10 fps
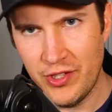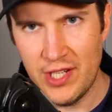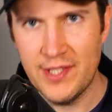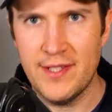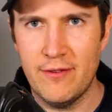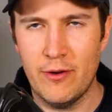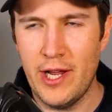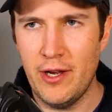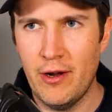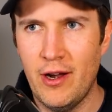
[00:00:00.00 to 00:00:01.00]
the chances of our
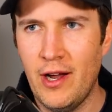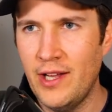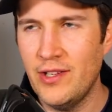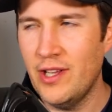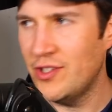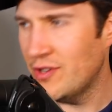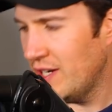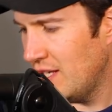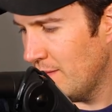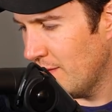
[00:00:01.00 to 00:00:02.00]
rain are, I try
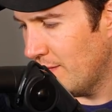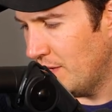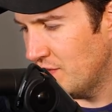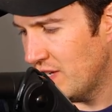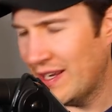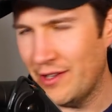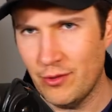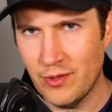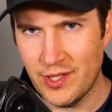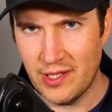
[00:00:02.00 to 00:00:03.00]
to keep my rain jacket
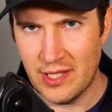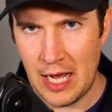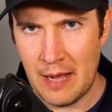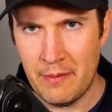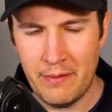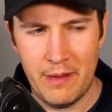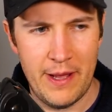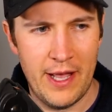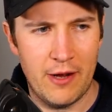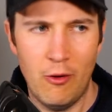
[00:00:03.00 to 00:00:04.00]
towards the top of my
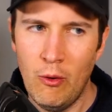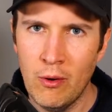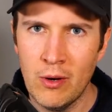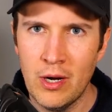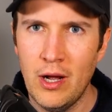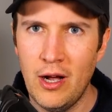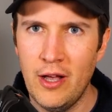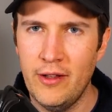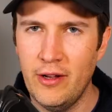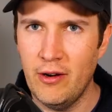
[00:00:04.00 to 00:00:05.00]
pack, or
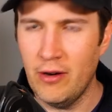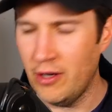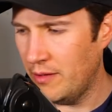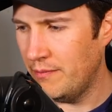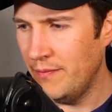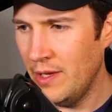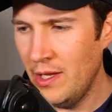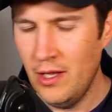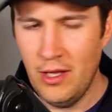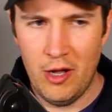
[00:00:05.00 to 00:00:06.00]
on
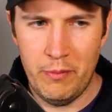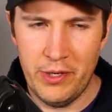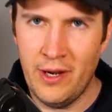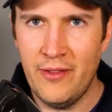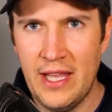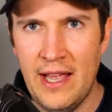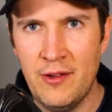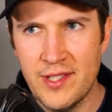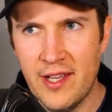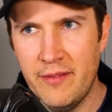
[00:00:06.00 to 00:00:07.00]
I'll put it on the
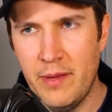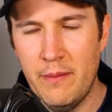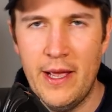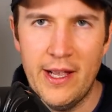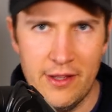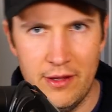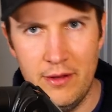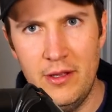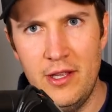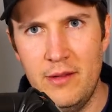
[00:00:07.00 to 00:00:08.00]
outside of my pack in
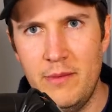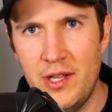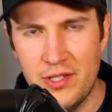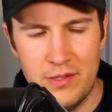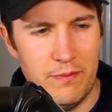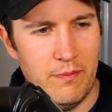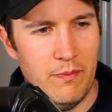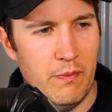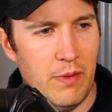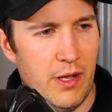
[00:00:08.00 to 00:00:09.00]
the mesh,
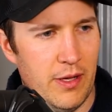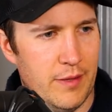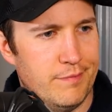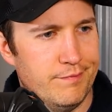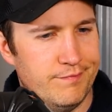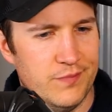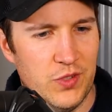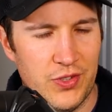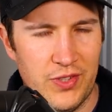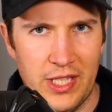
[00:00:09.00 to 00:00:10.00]

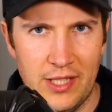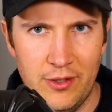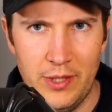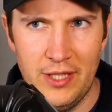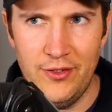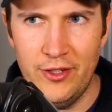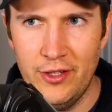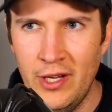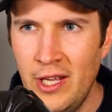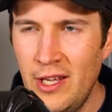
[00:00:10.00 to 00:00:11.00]
just to get to it
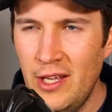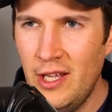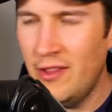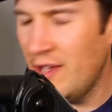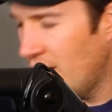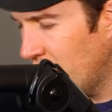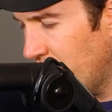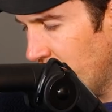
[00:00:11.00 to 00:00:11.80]
easier. And that